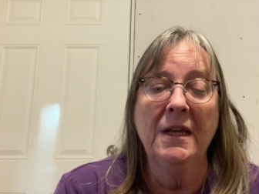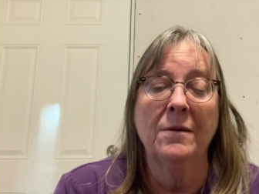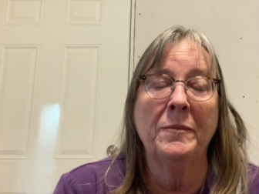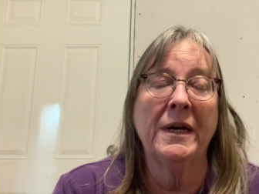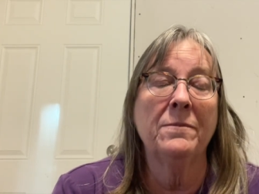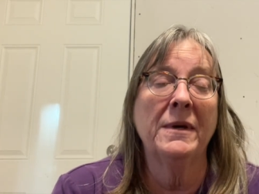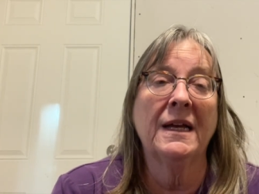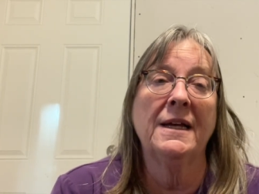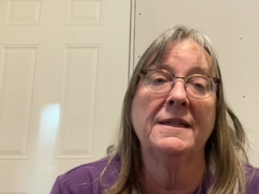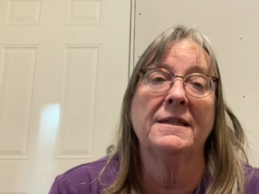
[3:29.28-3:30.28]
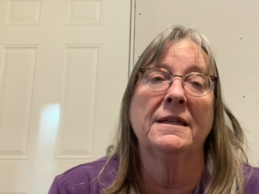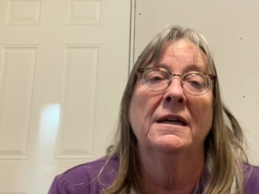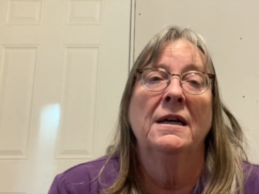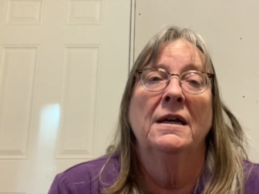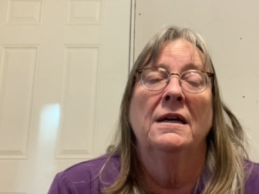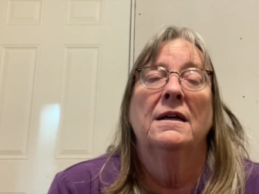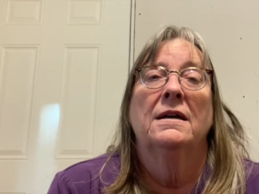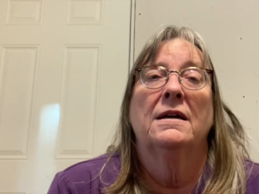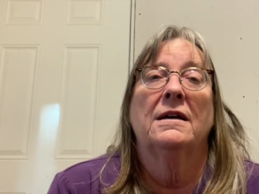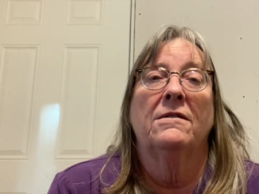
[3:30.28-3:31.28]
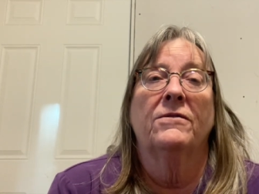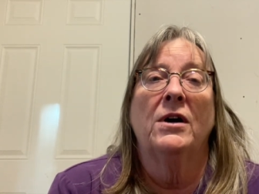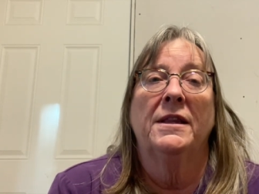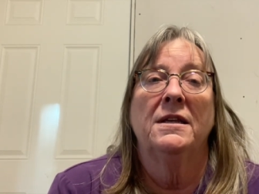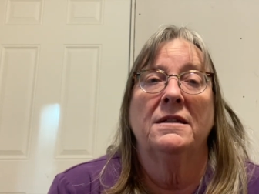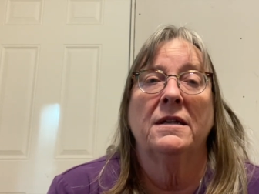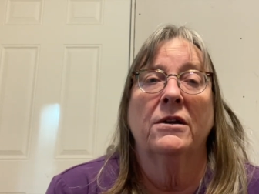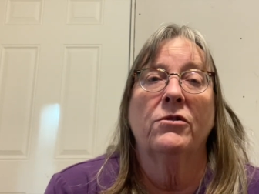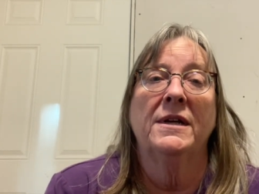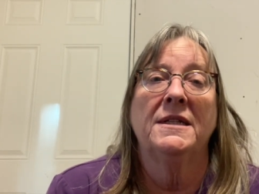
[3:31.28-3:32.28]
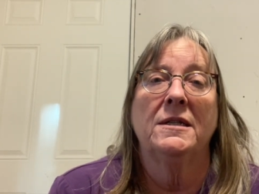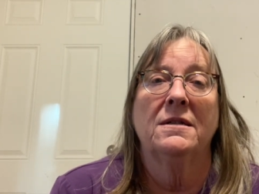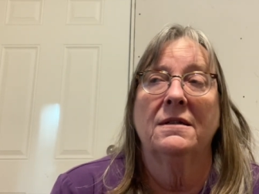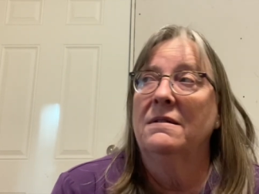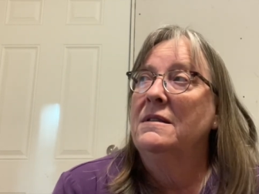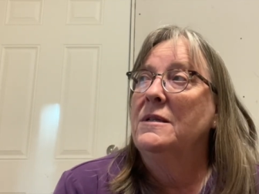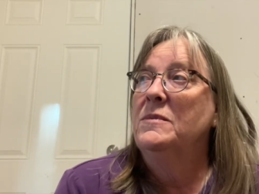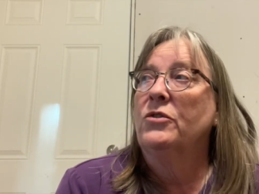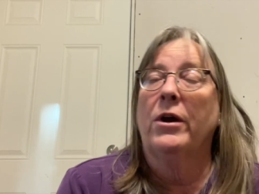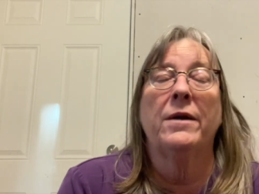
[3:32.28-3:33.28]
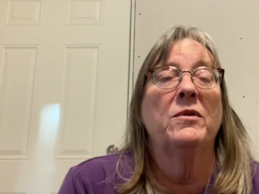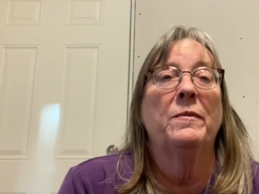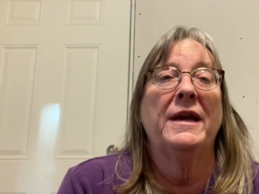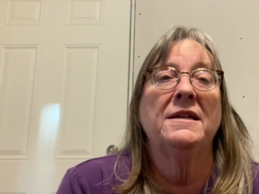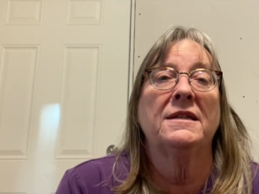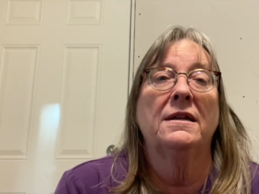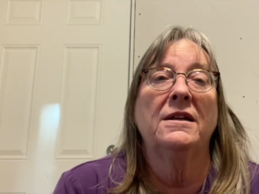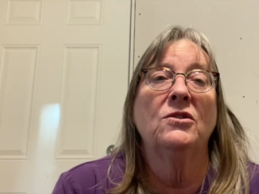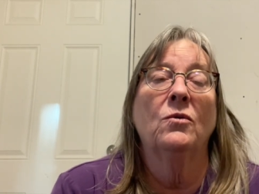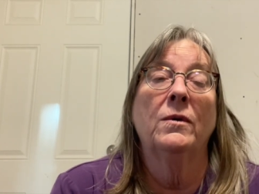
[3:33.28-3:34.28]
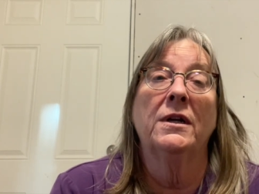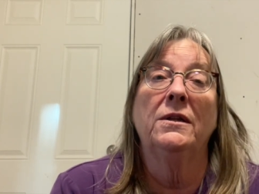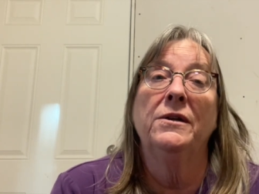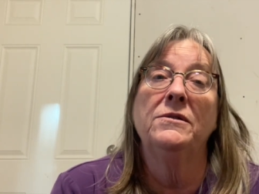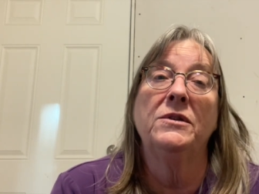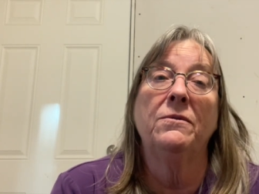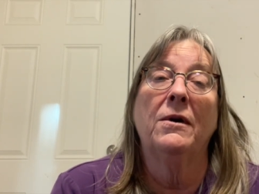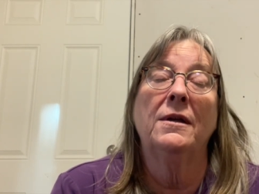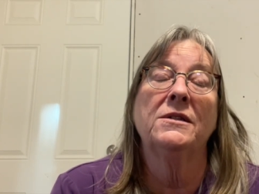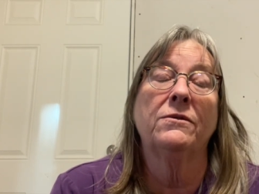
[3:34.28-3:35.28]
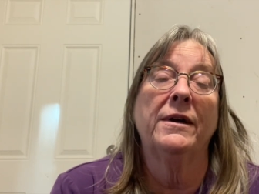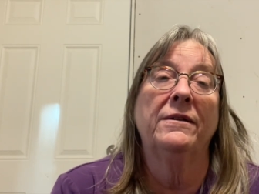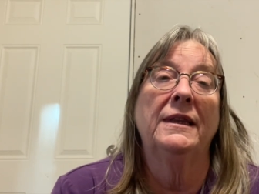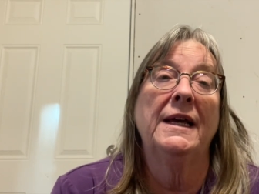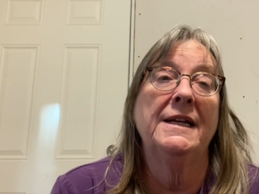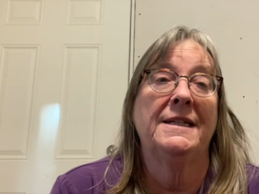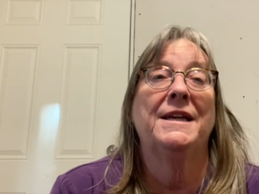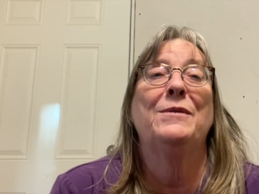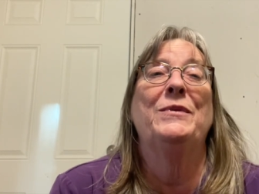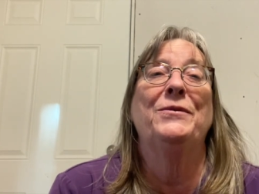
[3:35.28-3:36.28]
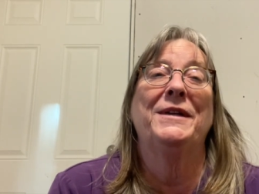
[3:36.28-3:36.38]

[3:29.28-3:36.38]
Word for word: But because I've got this increased subscriber base and I don't want to lose you all, so I'd like to keep you